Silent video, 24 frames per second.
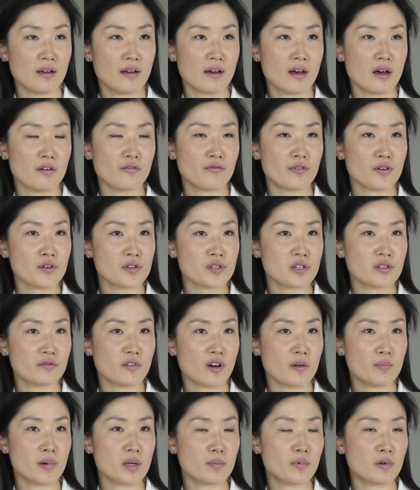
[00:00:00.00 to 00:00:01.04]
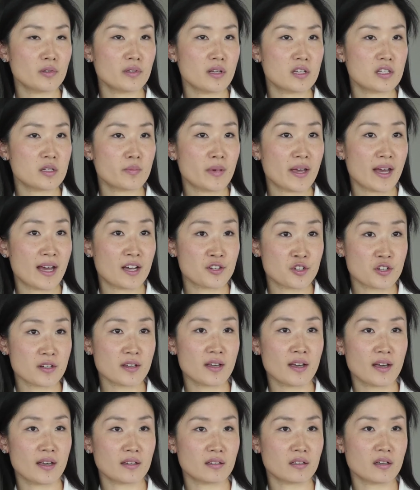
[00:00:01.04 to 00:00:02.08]
Uh, first of all, people need to be
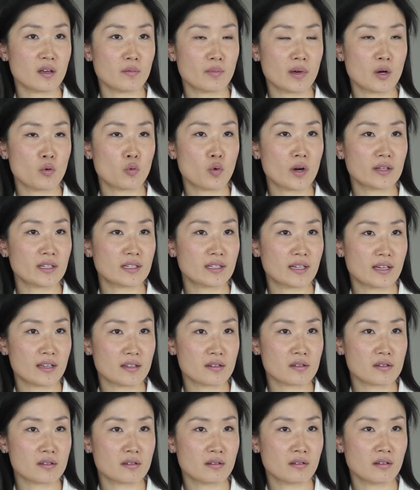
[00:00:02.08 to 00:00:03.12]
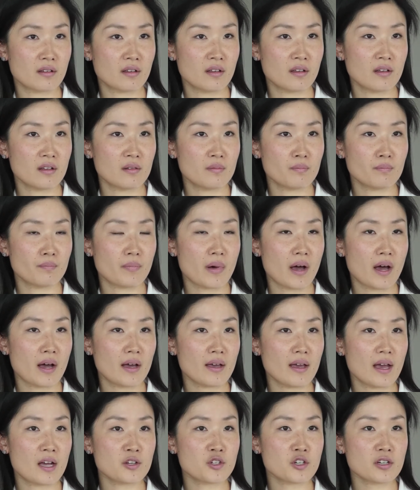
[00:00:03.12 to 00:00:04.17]
educated about what it is. By
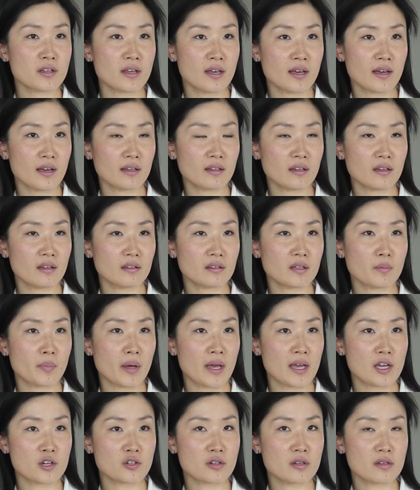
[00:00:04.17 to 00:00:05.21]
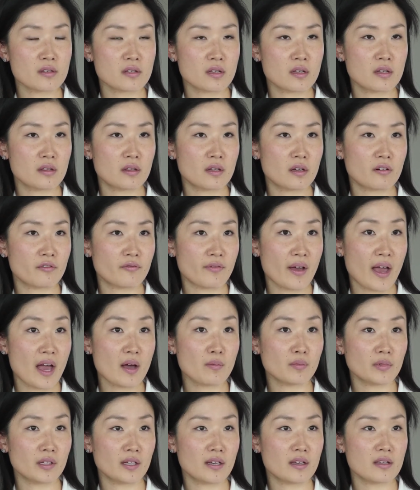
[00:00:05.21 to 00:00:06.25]
educating the patients and their
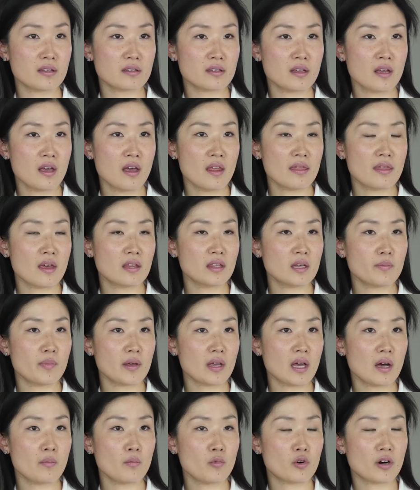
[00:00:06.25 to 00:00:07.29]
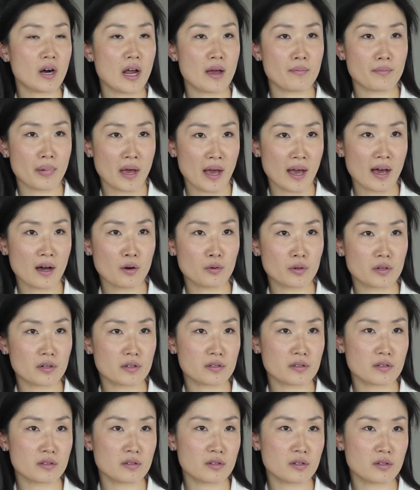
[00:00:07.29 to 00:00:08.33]
families, then they become more
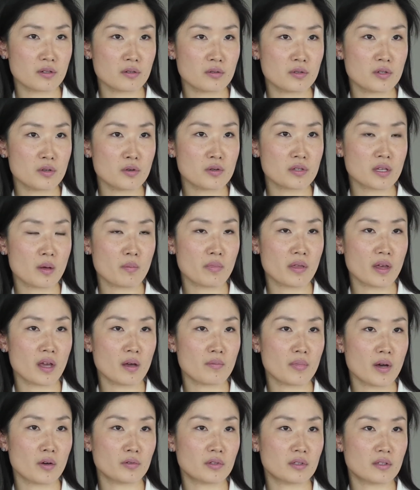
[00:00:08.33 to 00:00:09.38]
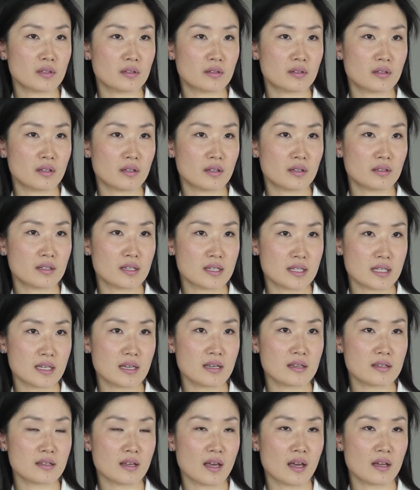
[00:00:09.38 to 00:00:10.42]
empowered to do something about the, the
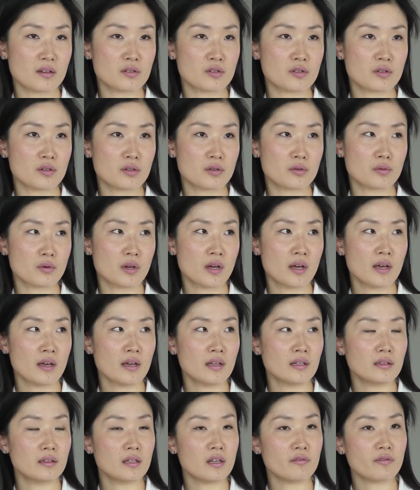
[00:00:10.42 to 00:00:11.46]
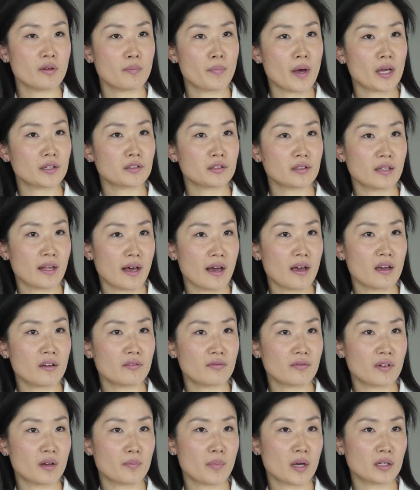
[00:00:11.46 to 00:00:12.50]
disease and to live a better
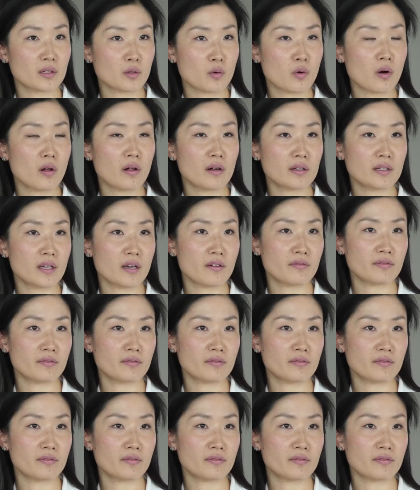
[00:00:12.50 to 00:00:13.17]
life, a better quality